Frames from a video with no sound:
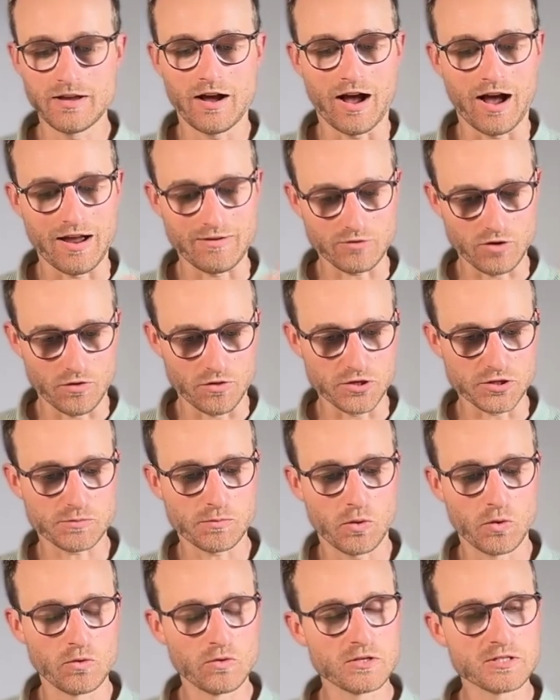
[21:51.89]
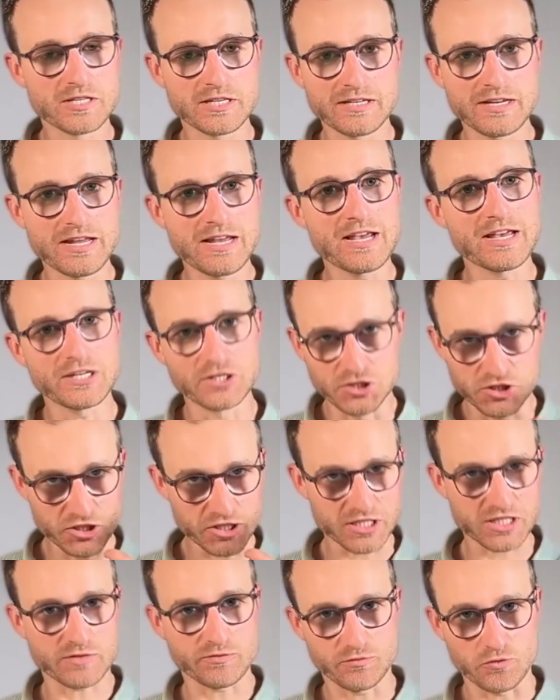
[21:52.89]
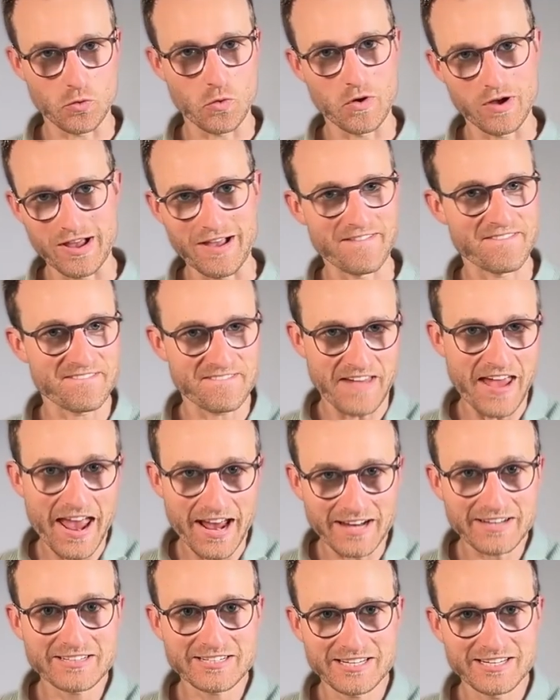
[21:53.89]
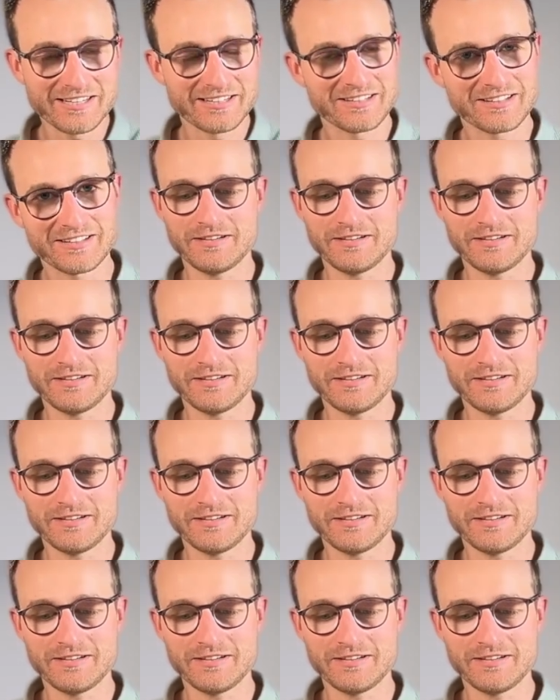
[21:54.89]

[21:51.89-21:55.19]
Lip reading: I've got this pause in here just for effect.